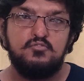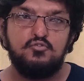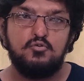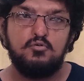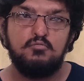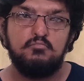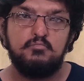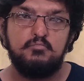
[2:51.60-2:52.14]

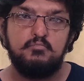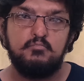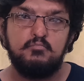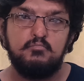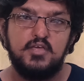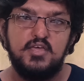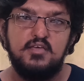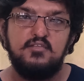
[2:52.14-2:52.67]
So
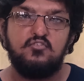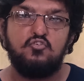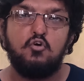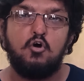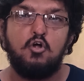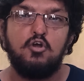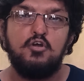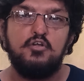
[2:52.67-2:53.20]
he is
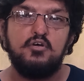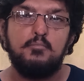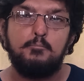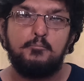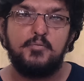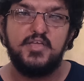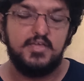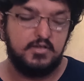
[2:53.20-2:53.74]

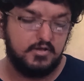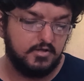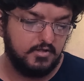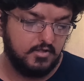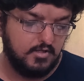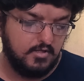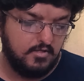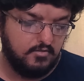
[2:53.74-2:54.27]
called prig.
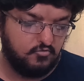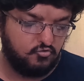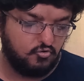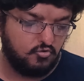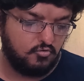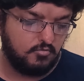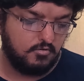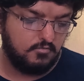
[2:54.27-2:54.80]

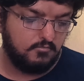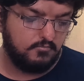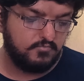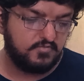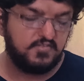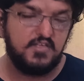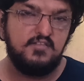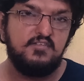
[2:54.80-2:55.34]
So
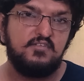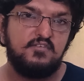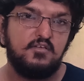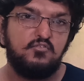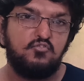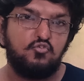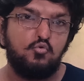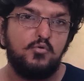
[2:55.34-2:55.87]
since
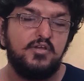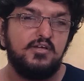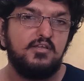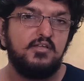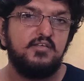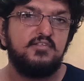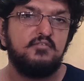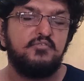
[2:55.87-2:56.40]

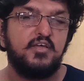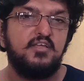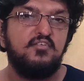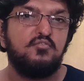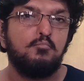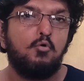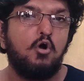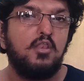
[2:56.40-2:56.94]
squirrel is a very
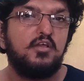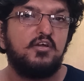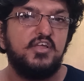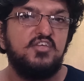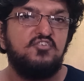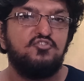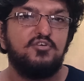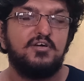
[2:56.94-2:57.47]
small
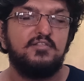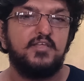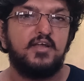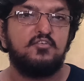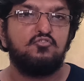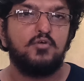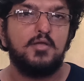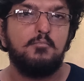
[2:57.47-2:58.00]
creature,
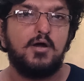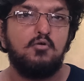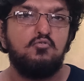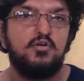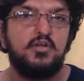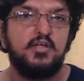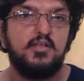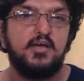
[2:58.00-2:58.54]
that's why
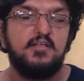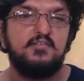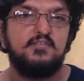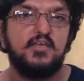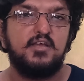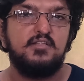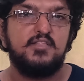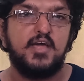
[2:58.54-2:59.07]
mountain has
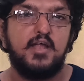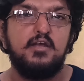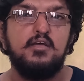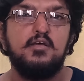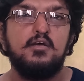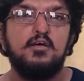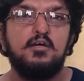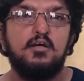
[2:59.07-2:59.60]
said that
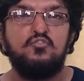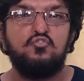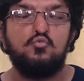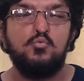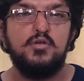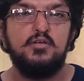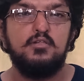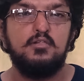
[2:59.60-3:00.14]

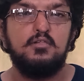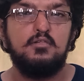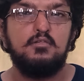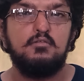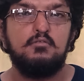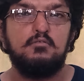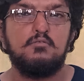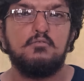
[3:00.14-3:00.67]
squirrel,
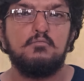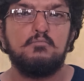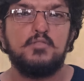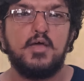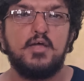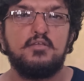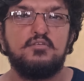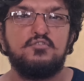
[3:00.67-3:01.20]

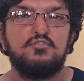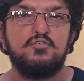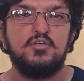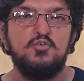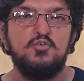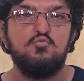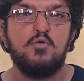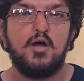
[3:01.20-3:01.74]
that
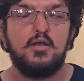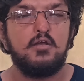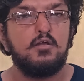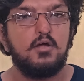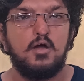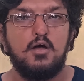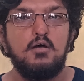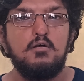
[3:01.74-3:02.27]
you
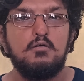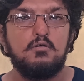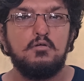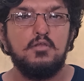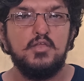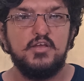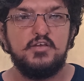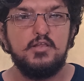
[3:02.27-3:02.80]
are a
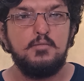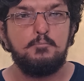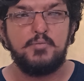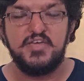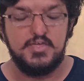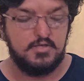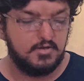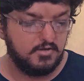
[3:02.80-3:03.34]
little
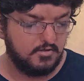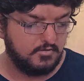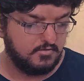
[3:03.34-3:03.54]
prig.